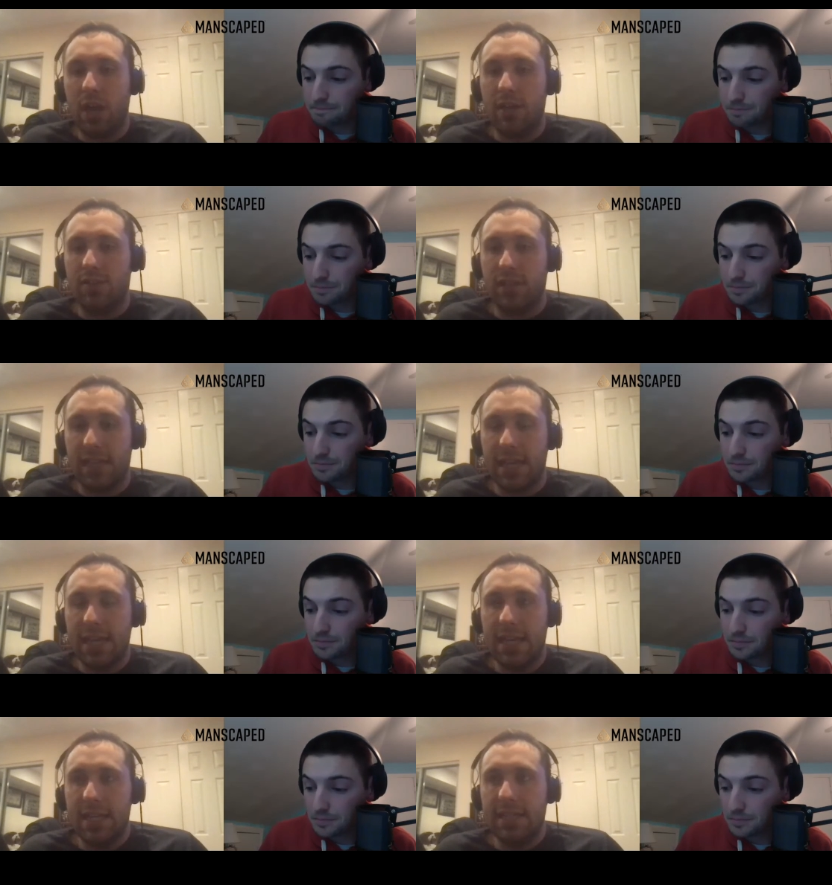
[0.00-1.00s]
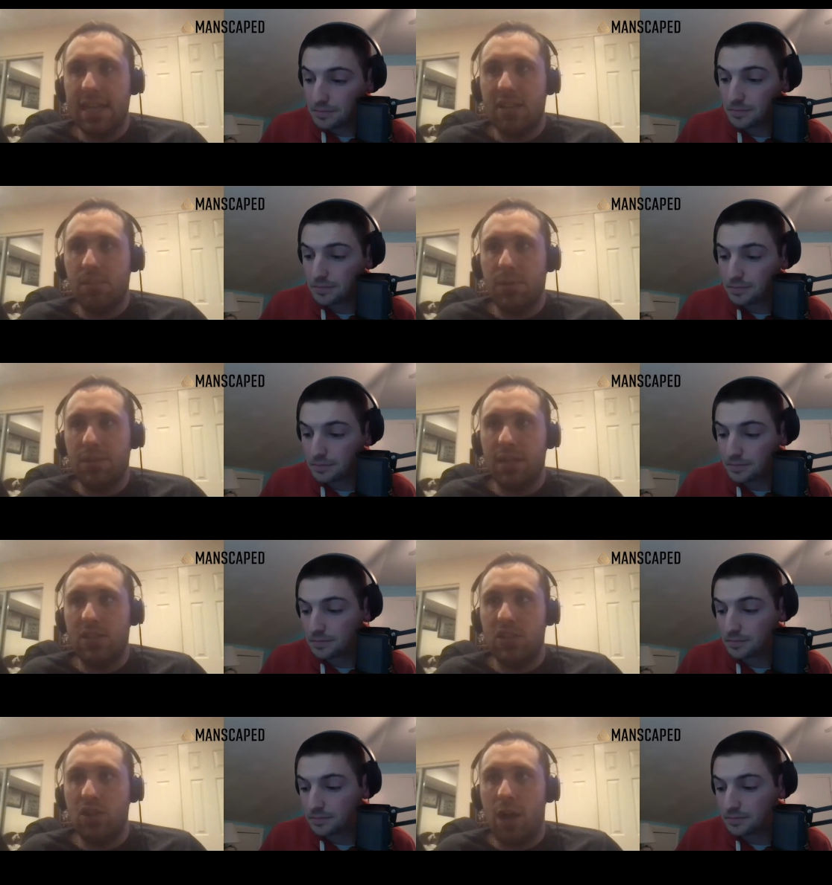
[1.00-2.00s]
Speaker 1: It's like, yes, but
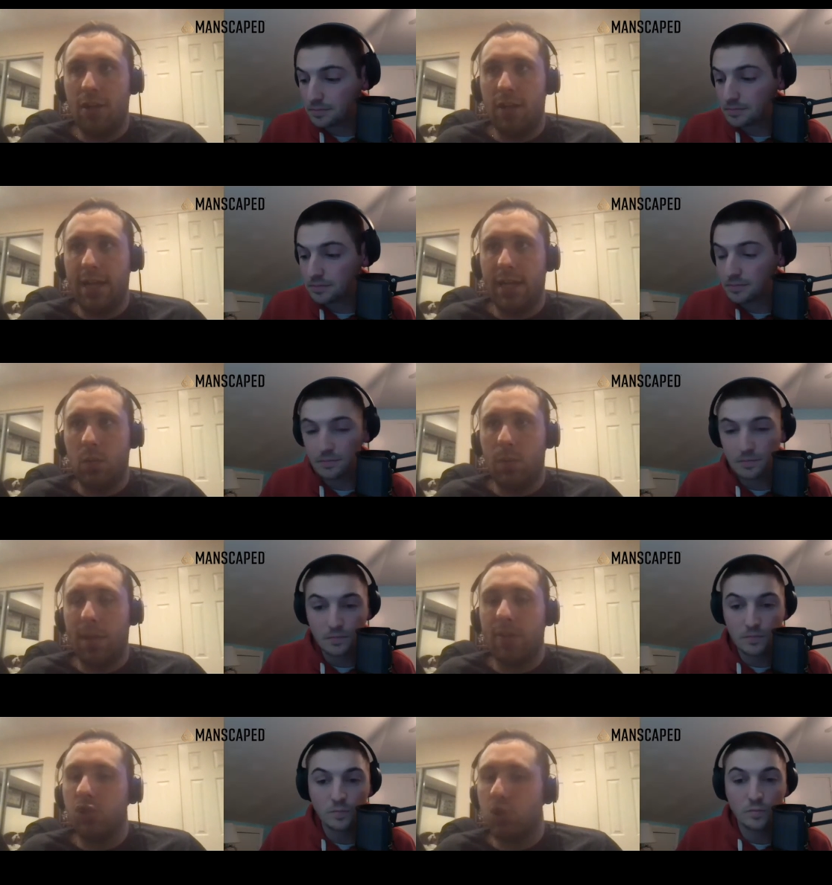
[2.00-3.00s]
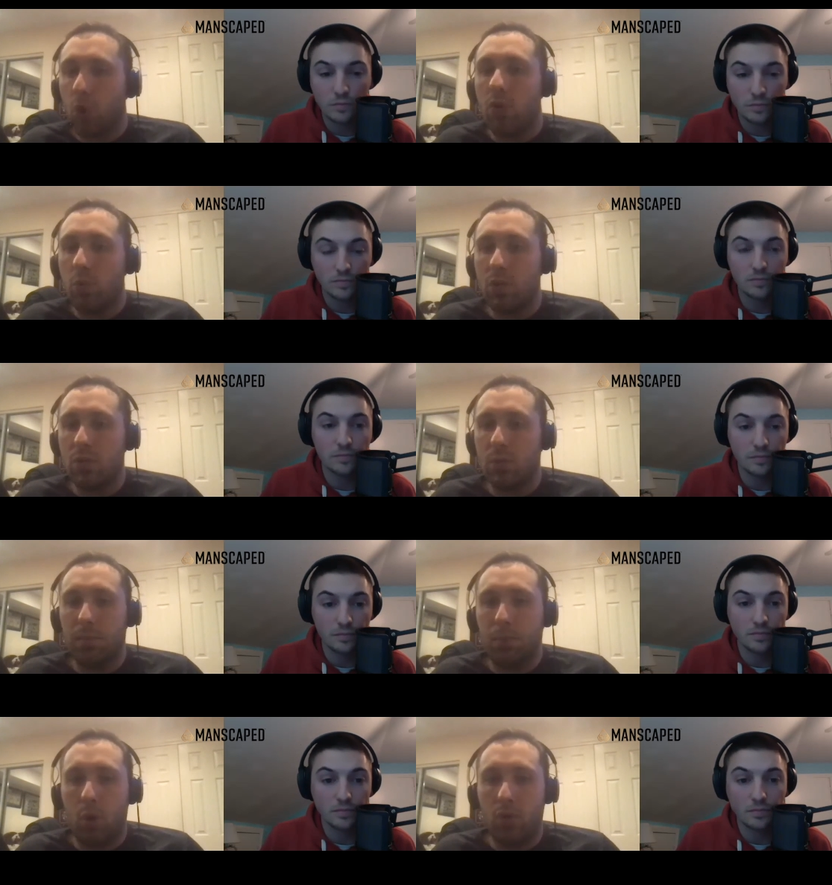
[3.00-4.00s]
it's not like when Michael Jordan was with the
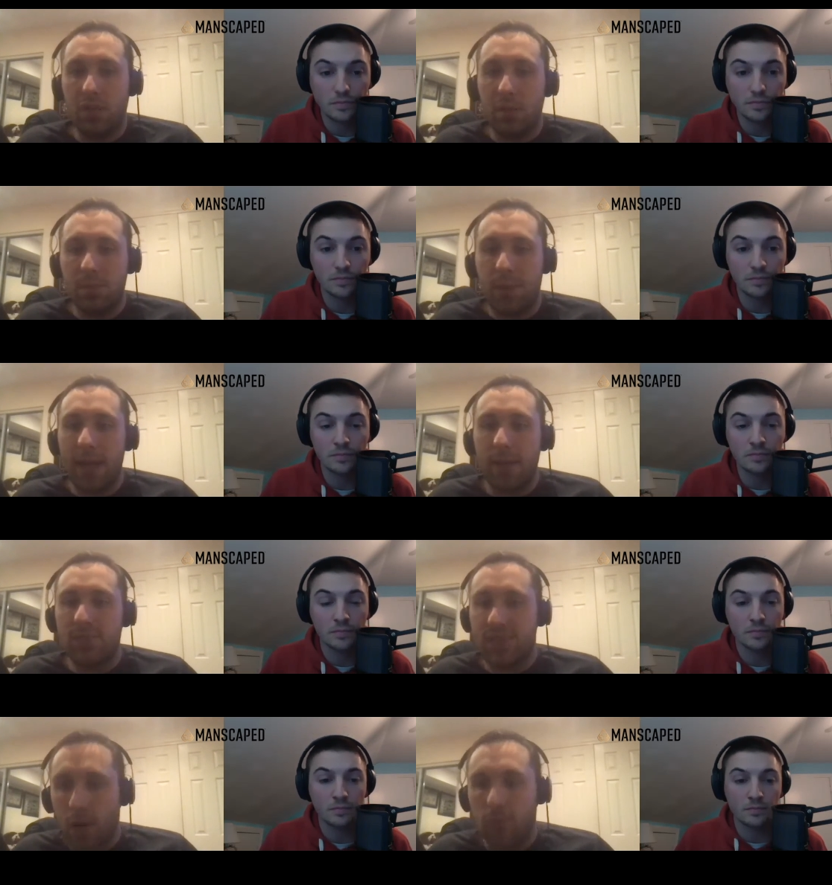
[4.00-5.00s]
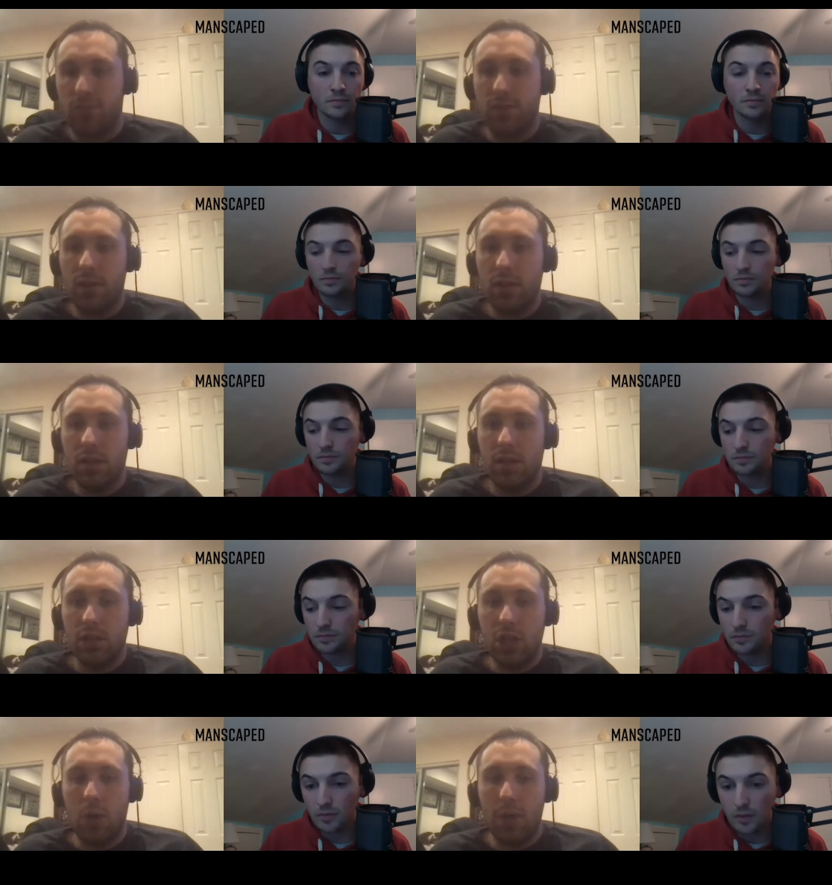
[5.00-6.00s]
Bulls and he was by himself.
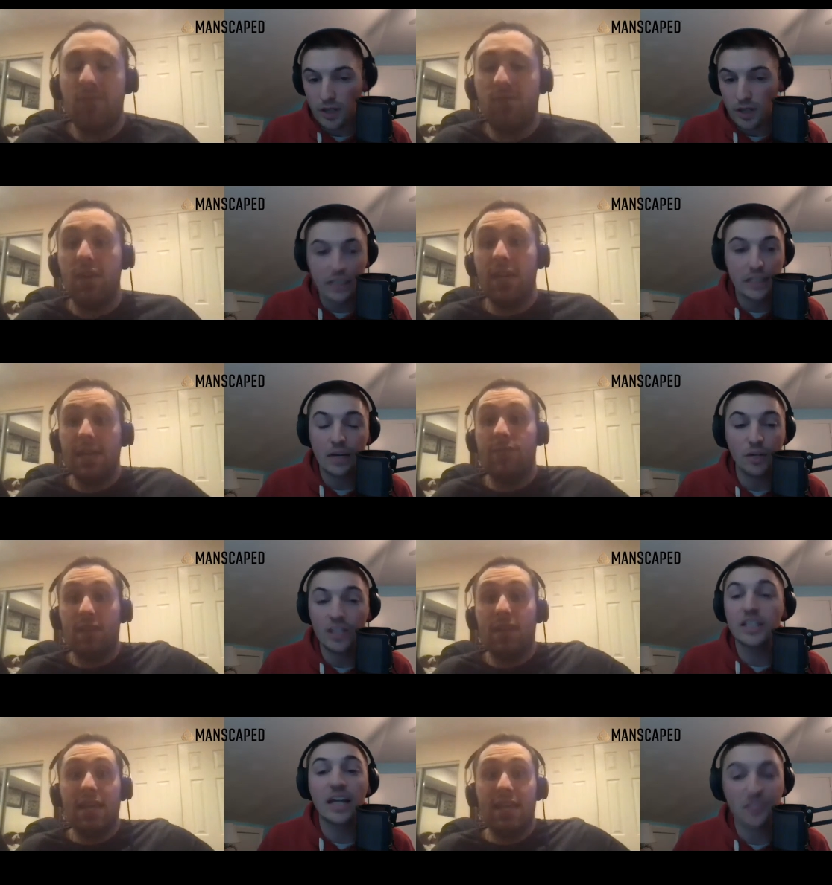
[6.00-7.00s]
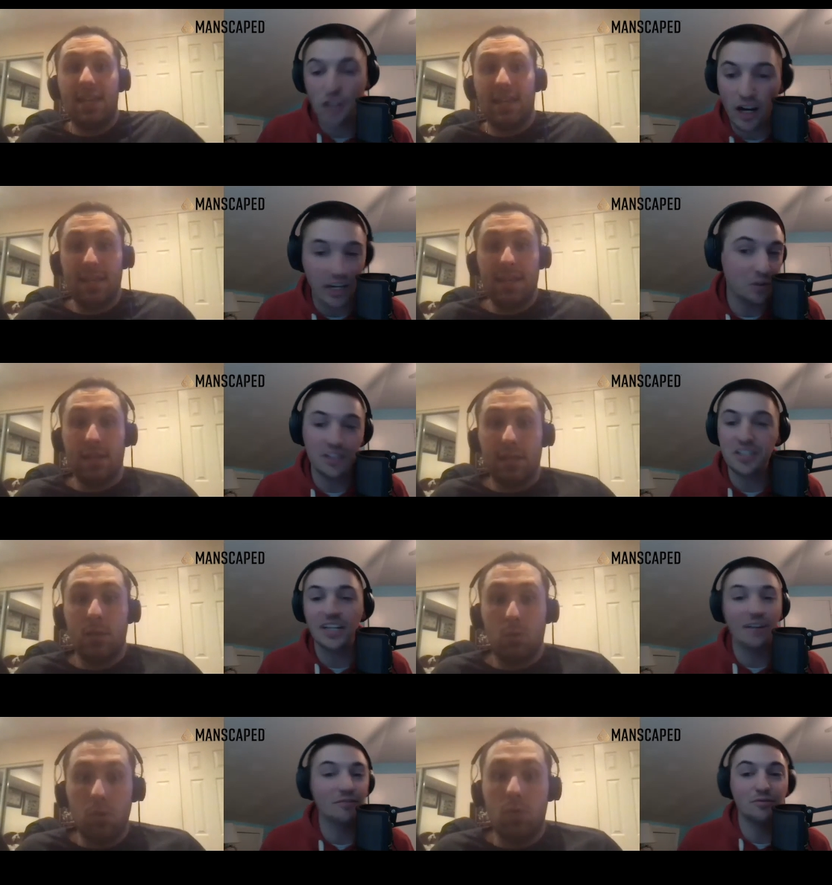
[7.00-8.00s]
You know, he,
Speaker 2: yeah, he didn't, when he didn't have Scottie, when he didn't
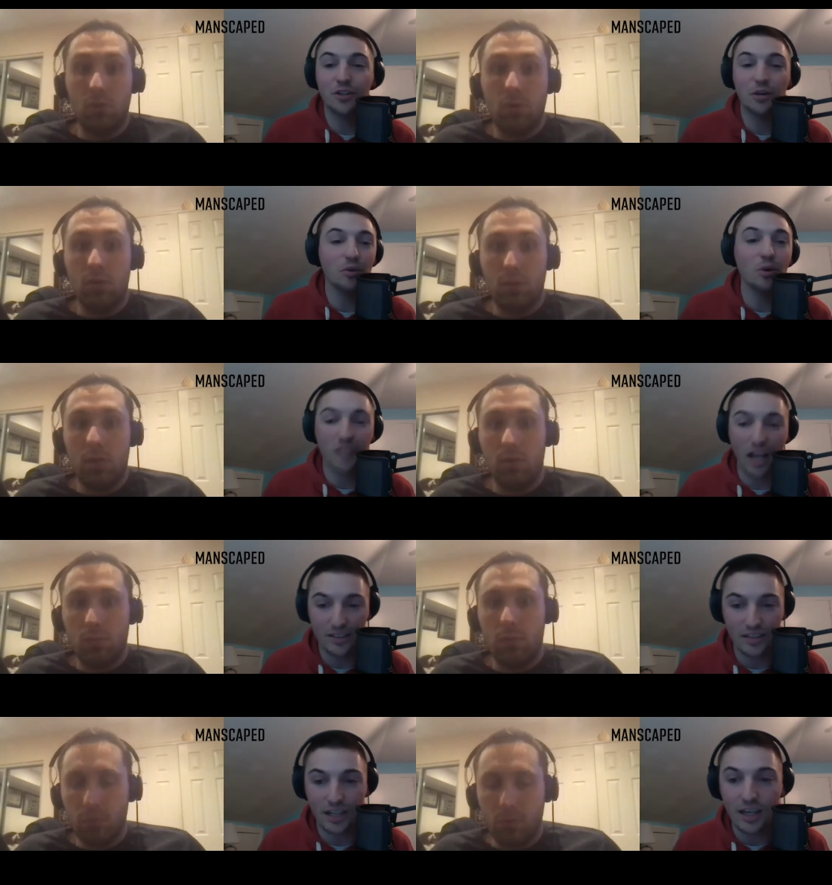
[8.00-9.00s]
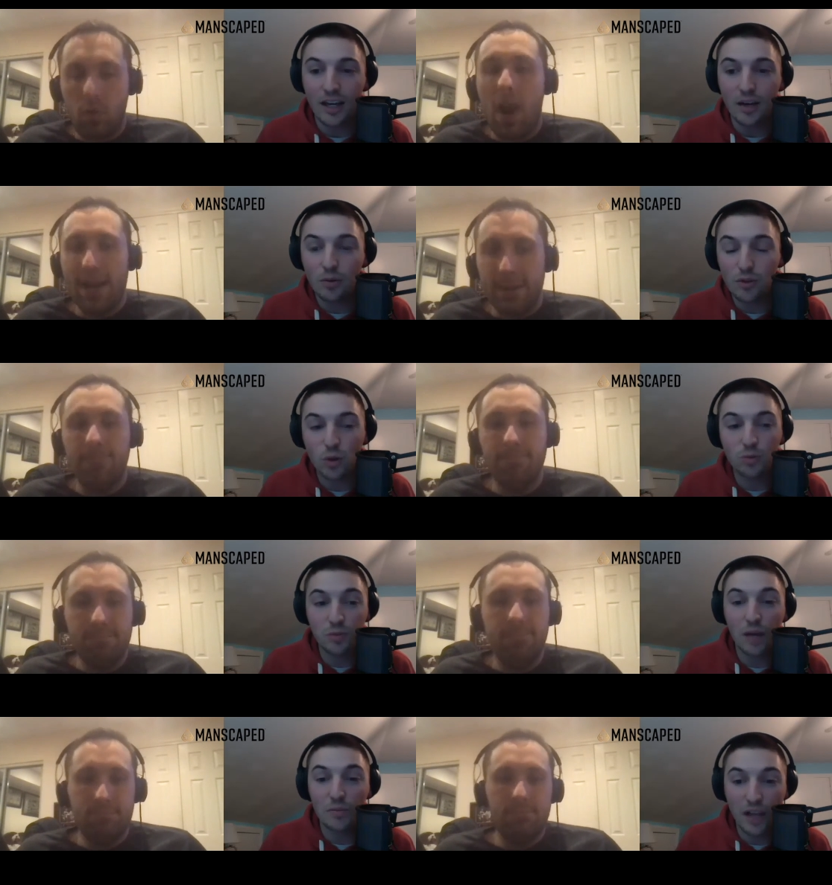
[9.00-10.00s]
have, you know, those guys. Like, right. when Jordan was
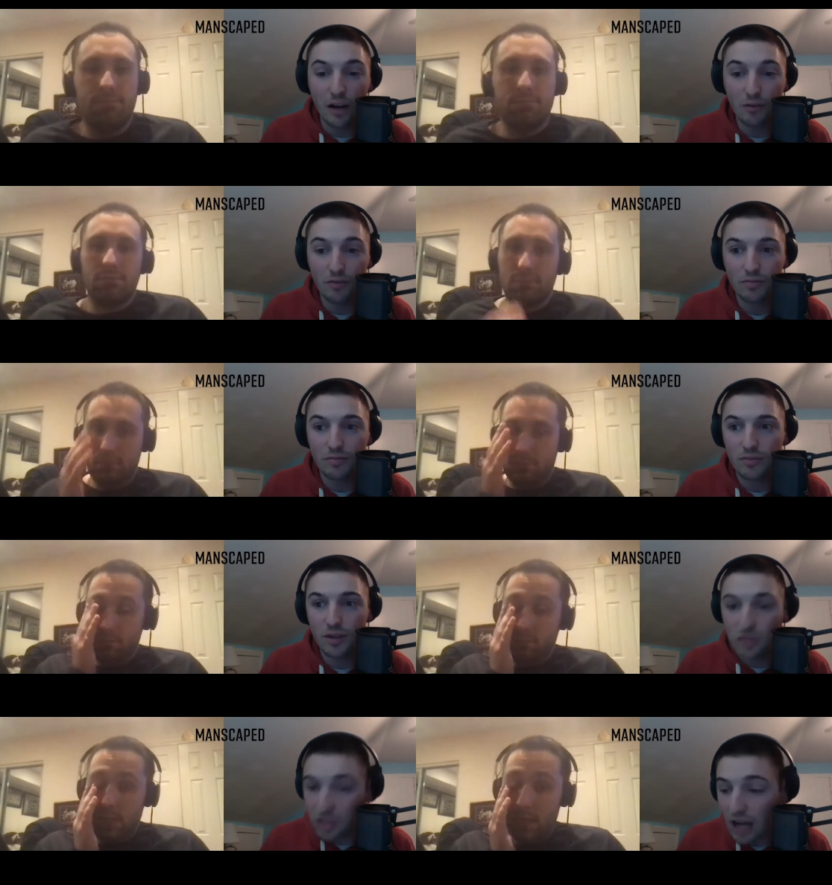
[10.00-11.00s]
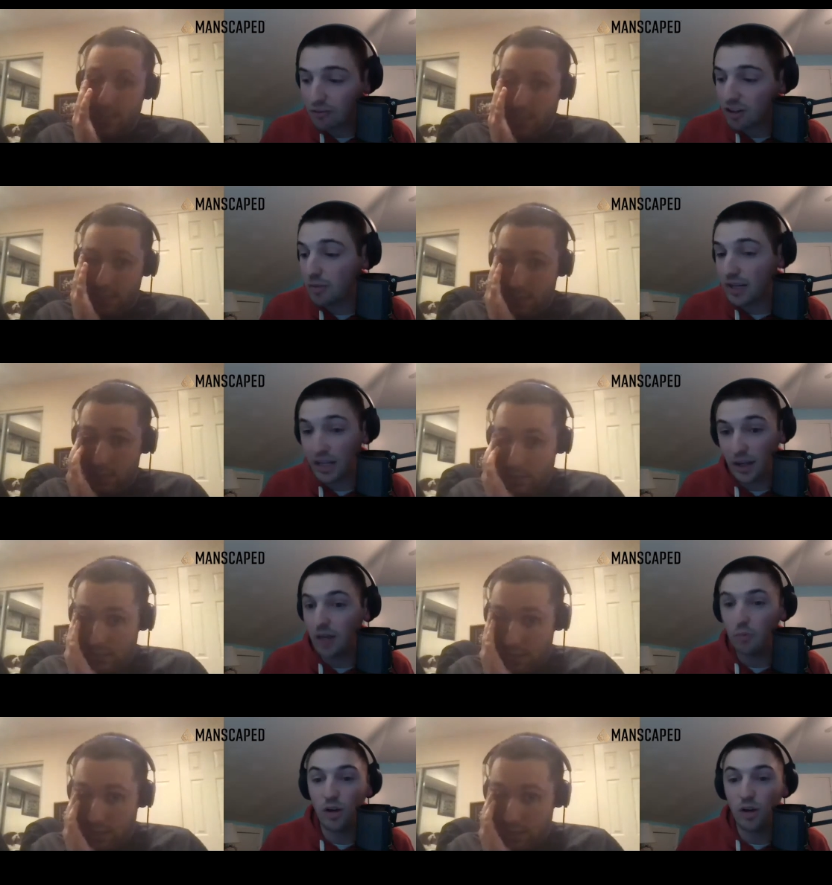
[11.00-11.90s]
by himself, it was a lot for him, and he he went